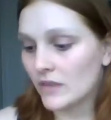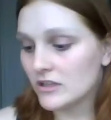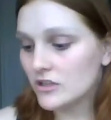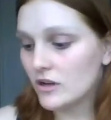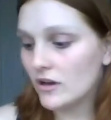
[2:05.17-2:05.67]

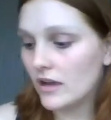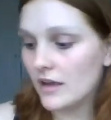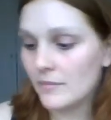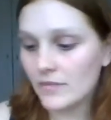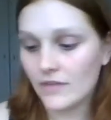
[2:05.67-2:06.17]
So
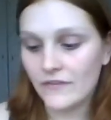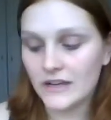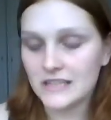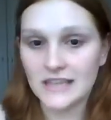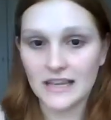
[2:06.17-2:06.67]
the
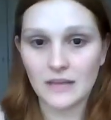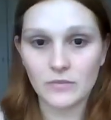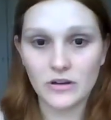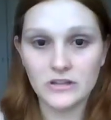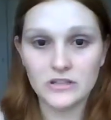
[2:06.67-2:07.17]
first thing I'm
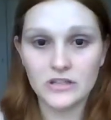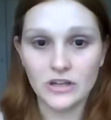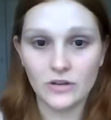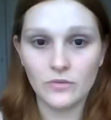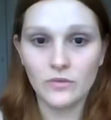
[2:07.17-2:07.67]
going to
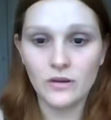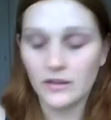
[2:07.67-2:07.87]
do